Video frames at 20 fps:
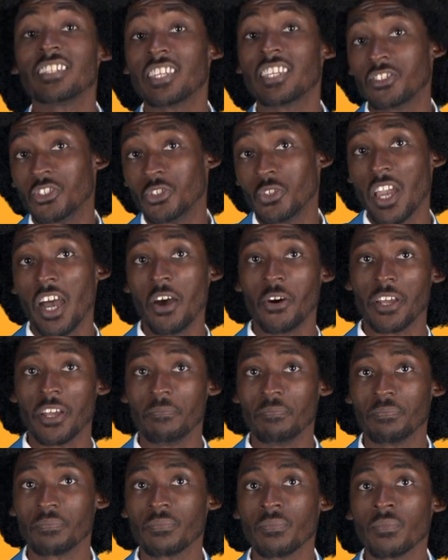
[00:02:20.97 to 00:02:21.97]
to get you going.
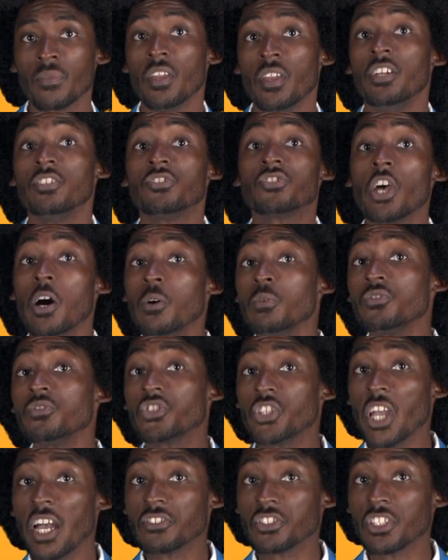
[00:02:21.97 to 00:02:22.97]
Don't
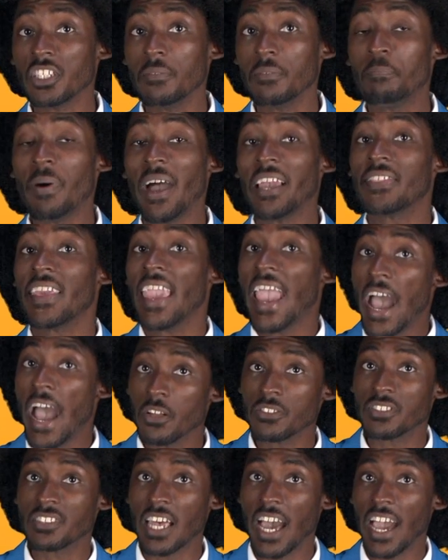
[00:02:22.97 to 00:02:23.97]
judge it by the
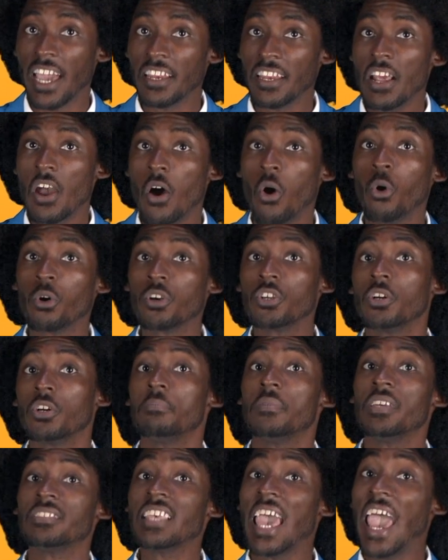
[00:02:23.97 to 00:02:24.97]
outside or you'll
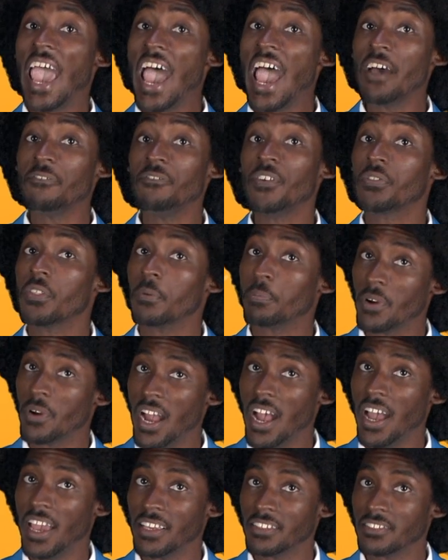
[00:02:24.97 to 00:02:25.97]
miss half of the
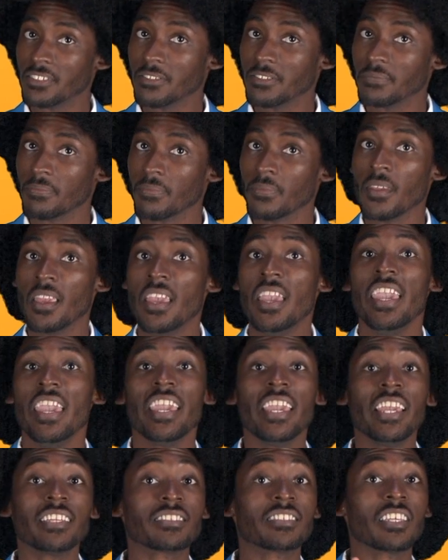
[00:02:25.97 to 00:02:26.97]
prize.
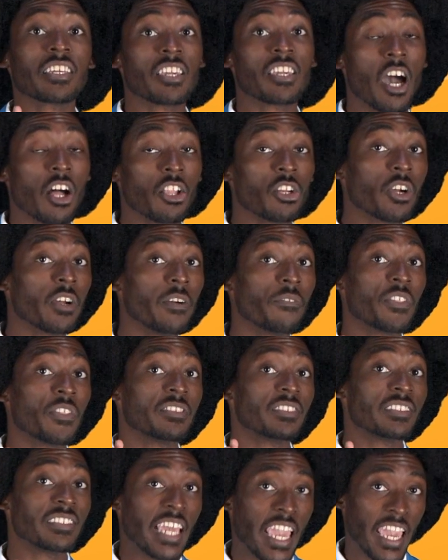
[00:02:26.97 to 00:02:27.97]
It's the color of the
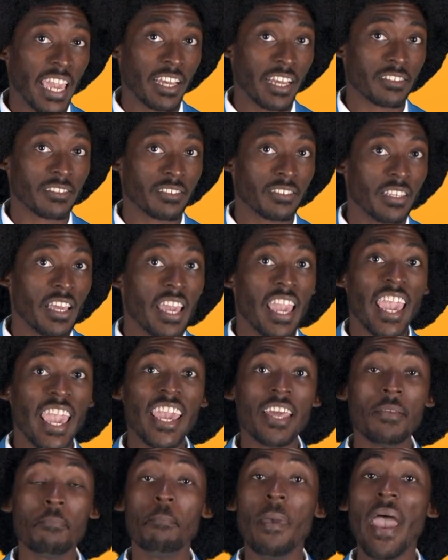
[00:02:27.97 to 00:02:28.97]
sands,
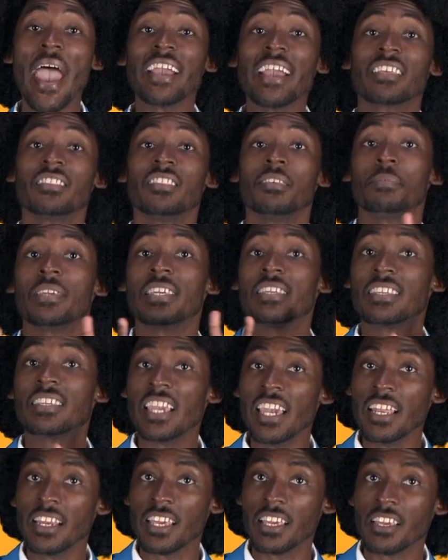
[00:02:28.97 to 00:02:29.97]
and back in the
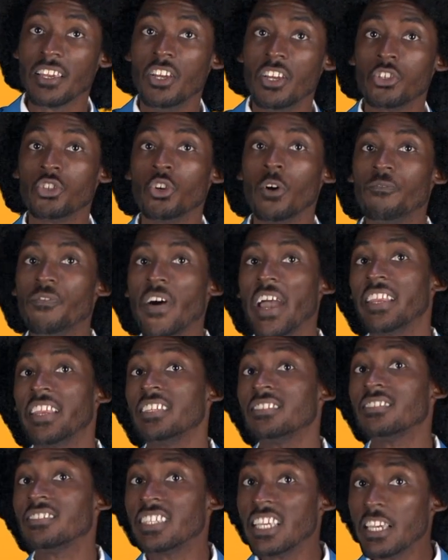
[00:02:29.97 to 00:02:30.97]
beginning, you'll find
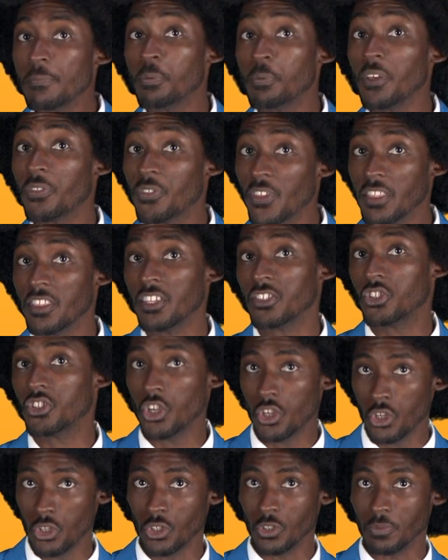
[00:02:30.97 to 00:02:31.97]
it deep within the
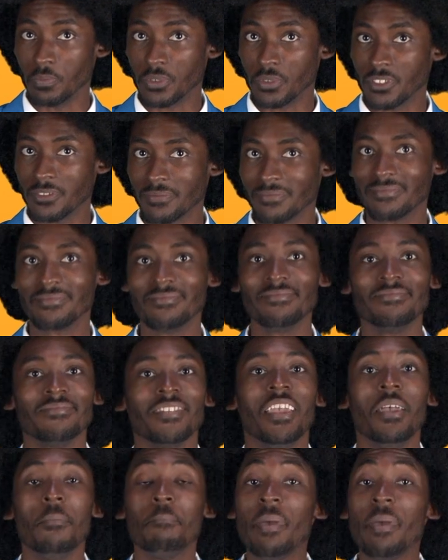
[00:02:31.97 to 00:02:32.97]
tombs.
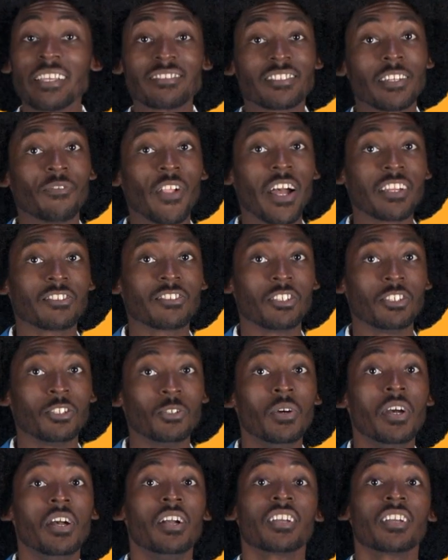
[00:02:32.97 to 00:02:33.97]
Best of luck to
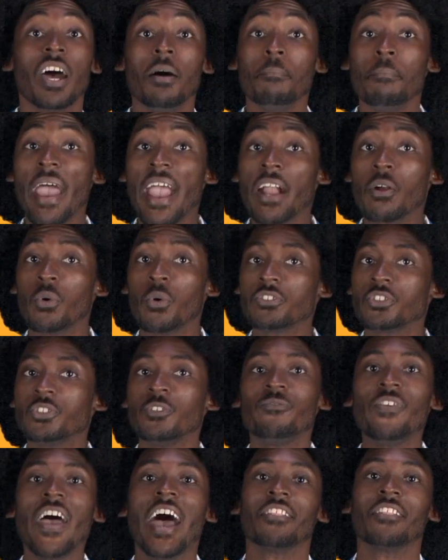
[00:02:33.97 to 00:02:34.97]
you. Come back once you
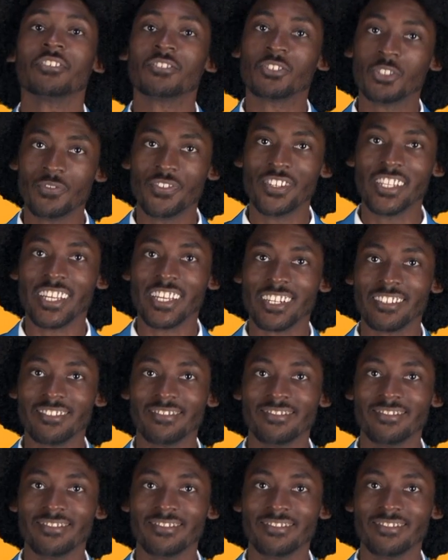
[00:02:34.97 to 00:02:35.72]
found the souvenir.